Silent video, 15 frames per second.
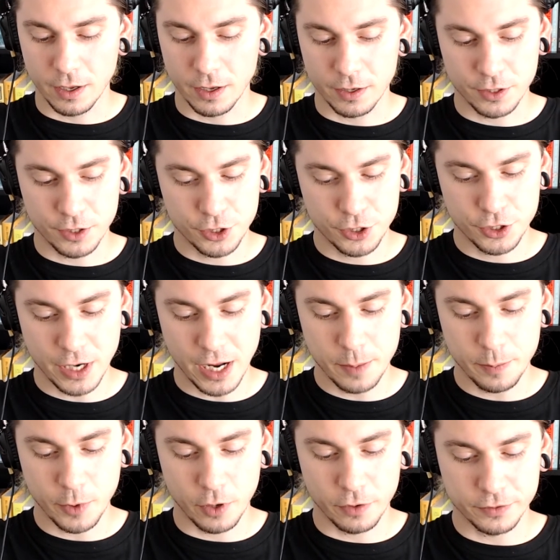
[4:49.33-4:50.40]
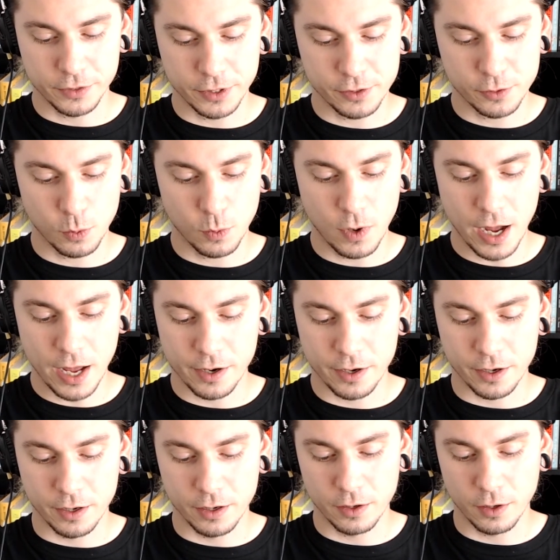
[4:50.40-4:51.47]
shape of this
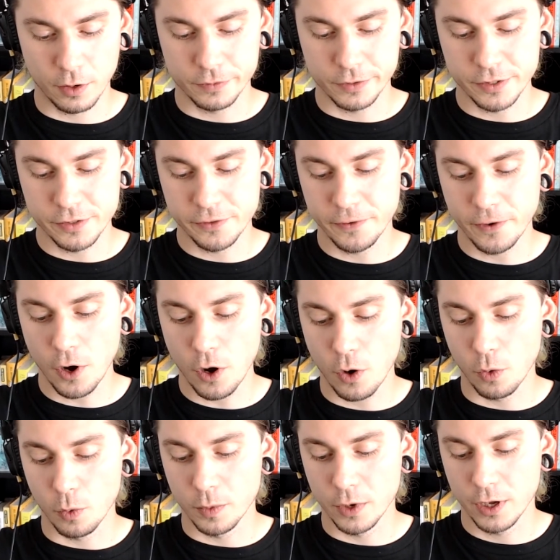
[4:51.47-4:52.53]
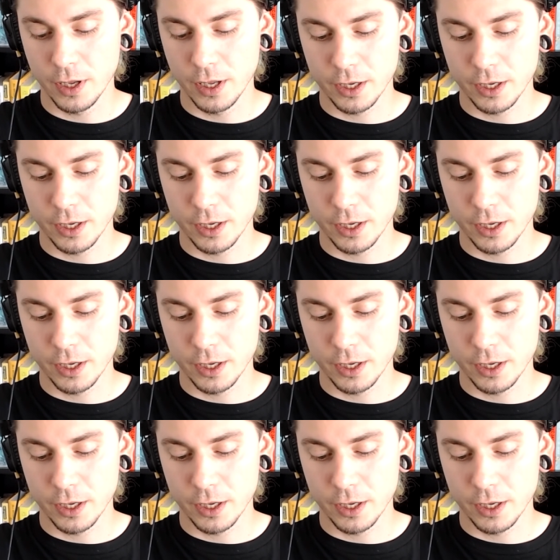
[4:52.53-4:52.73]
water, of this foam,